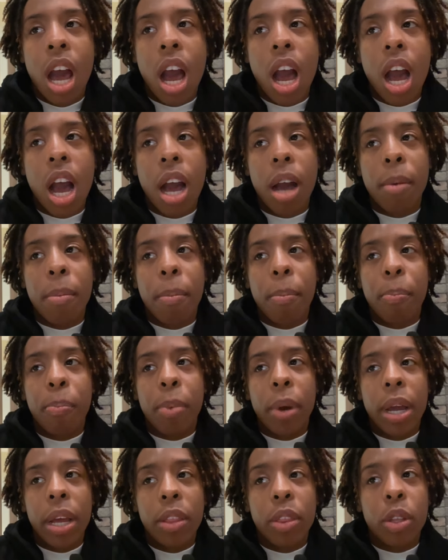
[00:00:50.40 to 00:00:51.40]

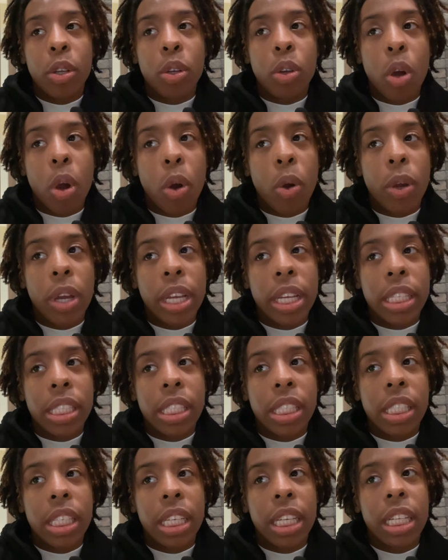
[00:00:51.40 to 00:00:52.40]
But the goal is
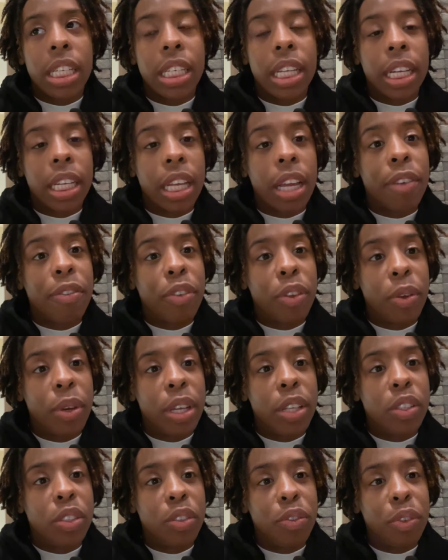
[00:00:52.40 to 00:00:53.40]
to conduct a few
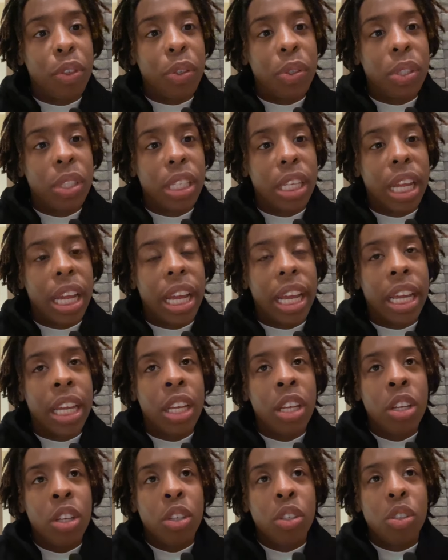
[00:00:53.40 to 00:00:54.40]
interviews today.
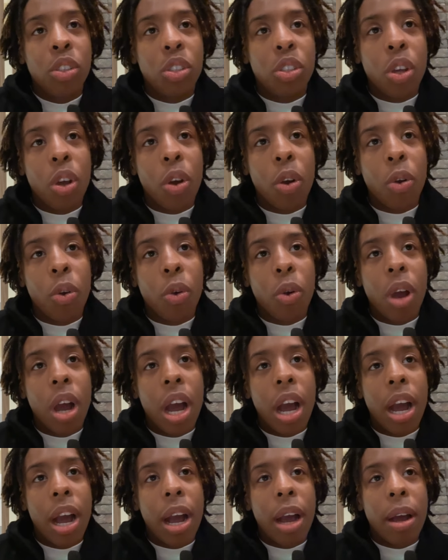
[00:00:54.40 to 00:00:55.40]
So
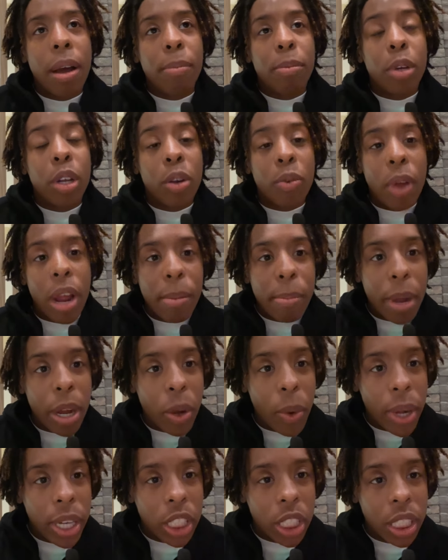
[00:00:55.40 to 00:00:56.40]
I'm going to write my
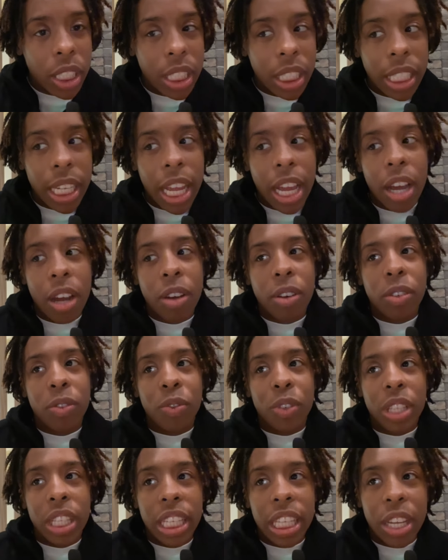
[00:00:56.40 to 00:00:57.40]
questions down,
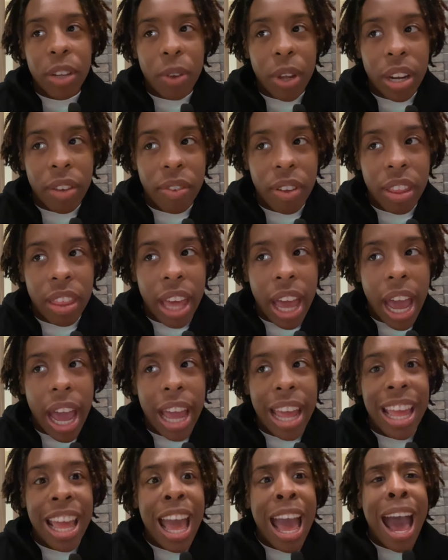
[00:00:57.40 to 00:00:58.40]
really get ready for that.